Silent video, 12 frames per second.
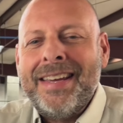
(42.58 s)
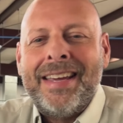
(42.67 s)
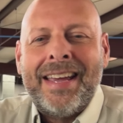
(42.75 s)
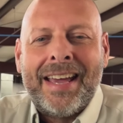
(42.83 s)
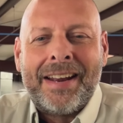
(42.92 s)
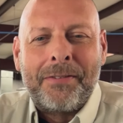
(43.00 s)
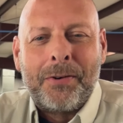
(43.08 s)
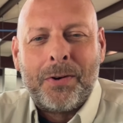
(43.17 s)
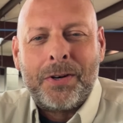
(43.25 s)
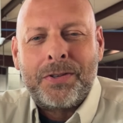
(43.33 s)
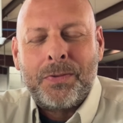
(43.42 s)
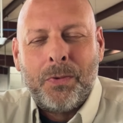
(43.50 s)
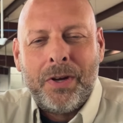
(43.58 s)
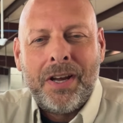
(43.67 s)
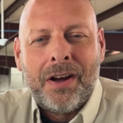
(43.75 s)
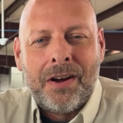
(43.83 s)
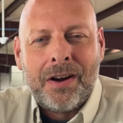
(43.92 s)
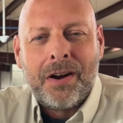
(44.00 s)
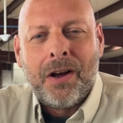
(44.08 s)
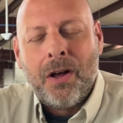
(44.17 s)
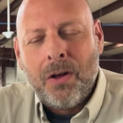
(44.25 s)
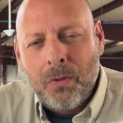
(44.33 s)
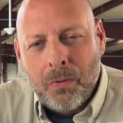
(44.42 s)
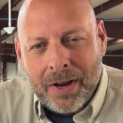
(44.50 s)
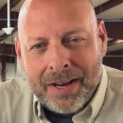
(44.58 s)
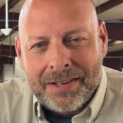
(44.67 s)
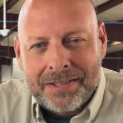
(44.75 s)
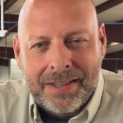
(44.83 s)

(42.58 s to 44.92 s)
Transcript: And, of course, we are always